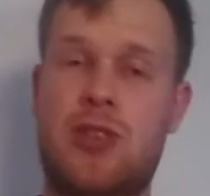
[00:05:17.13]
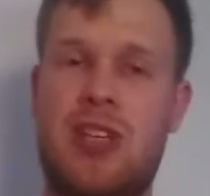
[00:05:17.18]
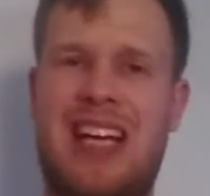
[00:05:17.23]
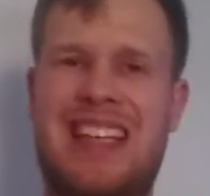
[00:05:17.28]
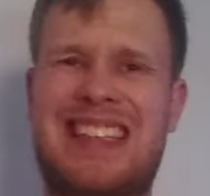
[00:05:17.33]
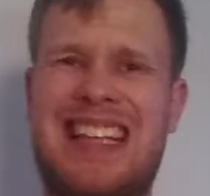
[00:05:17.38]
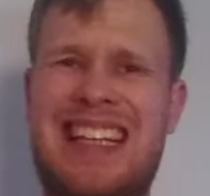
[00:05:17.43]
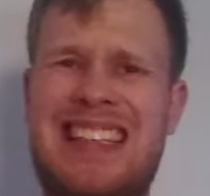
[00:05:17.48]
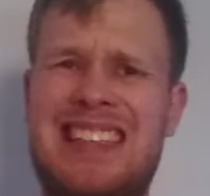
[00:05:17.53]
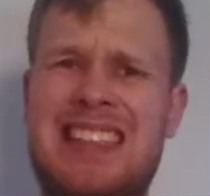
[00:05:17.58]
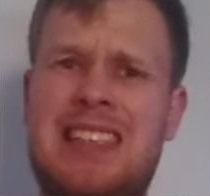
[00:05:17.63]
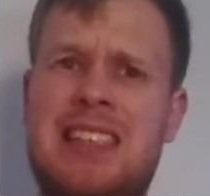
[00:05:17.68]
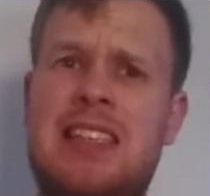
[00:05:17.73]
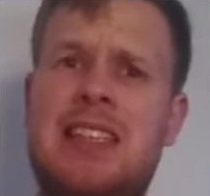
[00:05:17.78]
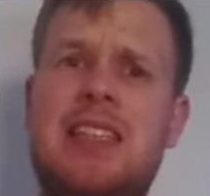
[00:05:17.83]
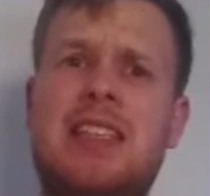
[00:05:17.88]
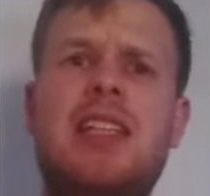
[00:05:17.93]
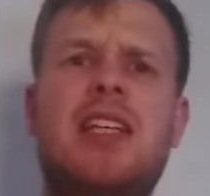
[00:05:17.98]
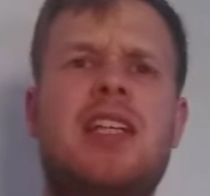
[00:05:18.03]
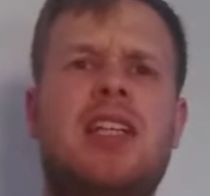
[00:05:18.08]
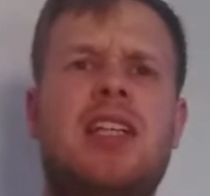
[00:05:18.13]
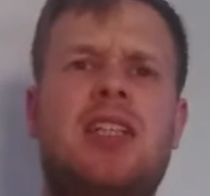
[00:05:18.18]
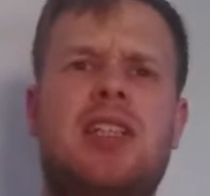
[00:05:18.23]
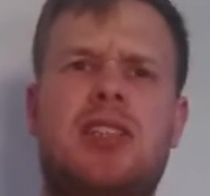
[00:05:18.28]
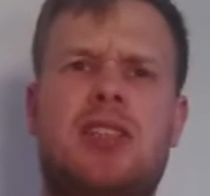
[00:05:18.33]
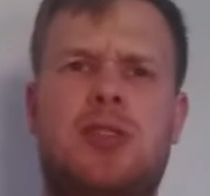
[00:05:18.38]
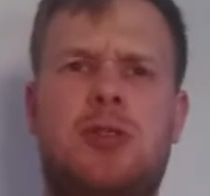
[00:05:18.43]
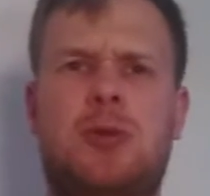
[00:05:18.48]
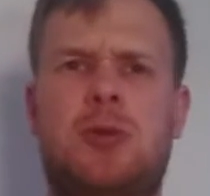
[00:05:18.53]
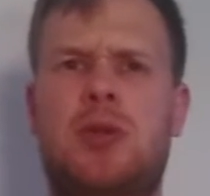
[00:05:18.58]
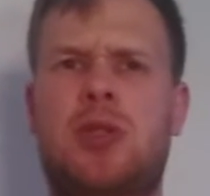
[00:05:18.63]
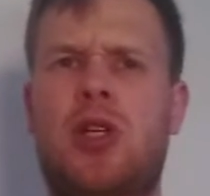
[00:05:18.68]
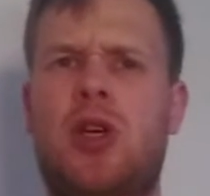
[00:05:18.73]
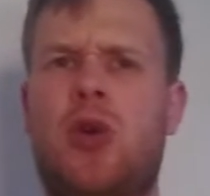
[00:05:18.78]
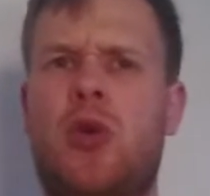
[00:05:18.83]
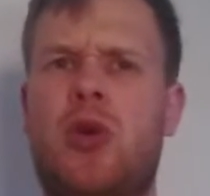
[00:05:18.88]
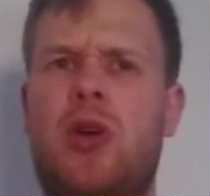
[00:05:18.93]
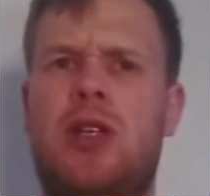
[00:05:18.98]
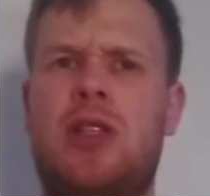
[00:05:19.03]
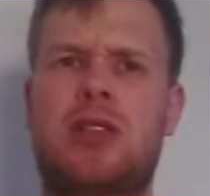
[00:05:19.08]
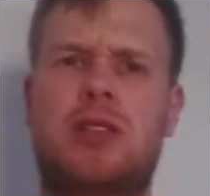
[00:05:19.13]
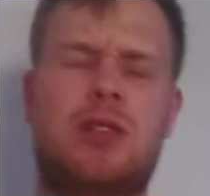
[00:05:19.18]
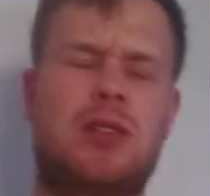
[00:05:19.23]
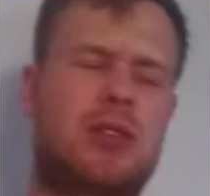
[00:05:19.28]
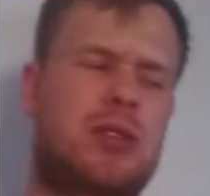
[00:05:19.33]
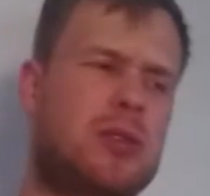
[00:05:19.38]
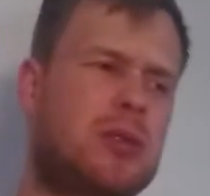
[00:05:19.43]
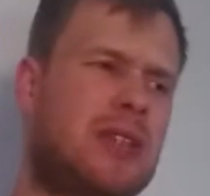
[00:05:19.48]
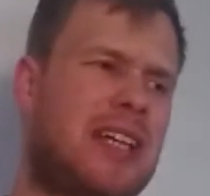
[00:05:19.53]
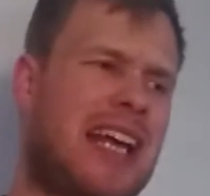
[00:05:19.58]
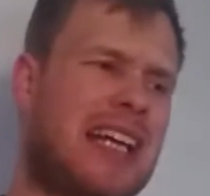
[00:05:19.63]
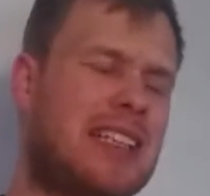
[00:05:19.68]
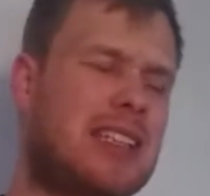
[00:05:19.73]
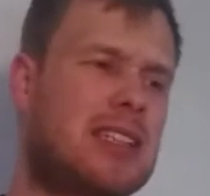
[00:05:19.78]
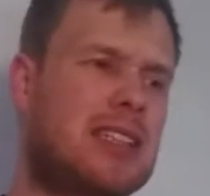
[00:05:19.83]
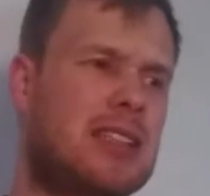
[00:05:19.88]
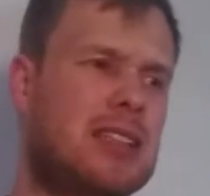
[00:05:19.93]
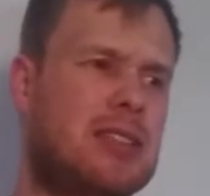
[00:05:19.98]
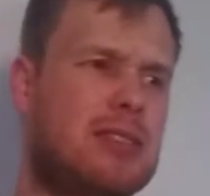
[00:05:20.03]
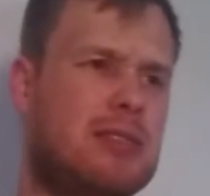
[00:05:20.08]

the identity, to know, to get